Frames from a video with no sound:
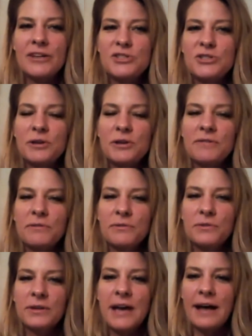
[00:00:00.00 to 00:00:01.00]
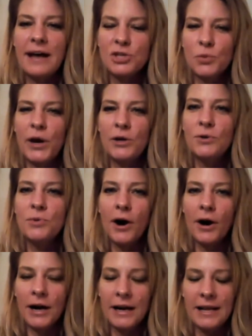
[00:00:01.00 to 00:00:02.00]
sort of got to where you
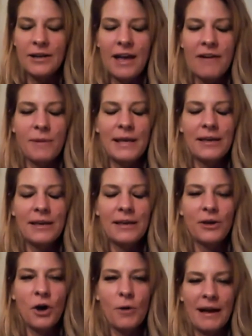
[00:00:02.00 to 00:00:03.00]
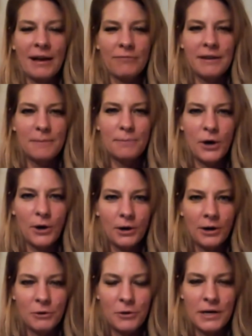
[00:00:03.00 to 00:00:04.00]
are? And everybody can go back and read the book, of
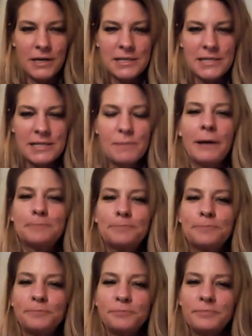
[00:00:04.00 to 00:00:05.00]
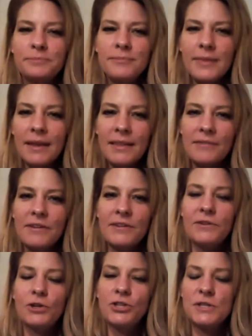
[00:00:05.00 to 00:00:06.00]
course, but love it. You
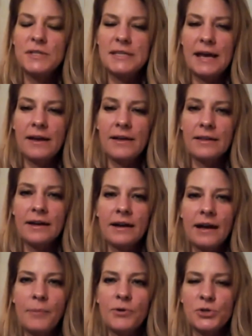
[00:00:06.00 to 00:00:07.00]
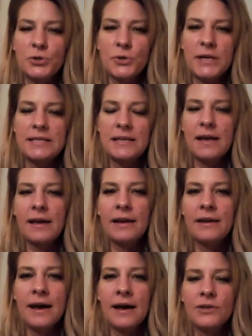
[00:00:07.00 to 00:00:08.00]
could just tell a couple stories
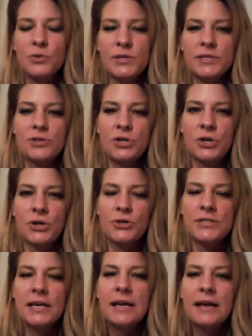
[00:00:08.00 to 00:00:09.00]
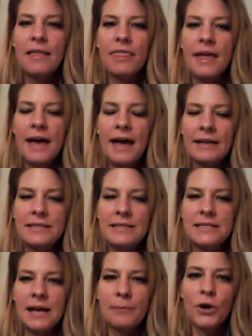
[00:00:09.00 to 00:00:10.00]
on twists and turns that
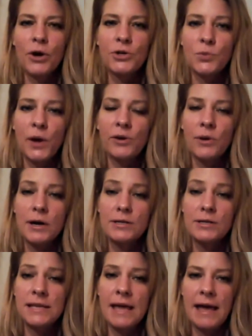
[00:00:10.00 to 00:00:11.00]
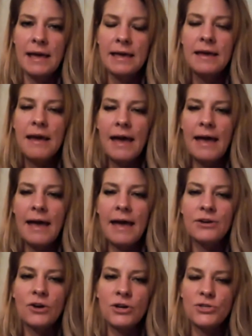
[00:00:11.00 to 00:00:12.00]
brought you to where you are today,
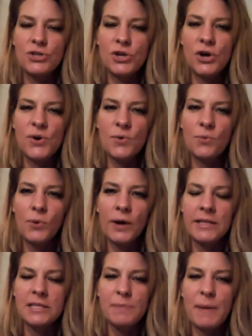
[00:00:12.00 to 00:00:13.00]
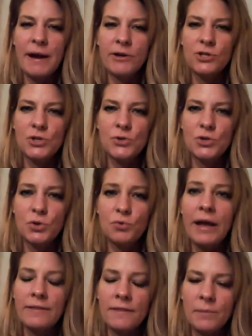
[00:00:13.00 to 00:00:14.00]
and also what inspired you to
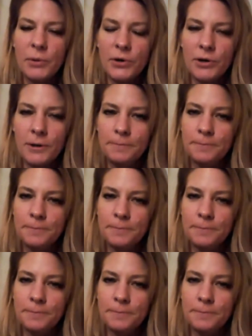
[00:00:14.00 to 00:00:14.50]
write the book.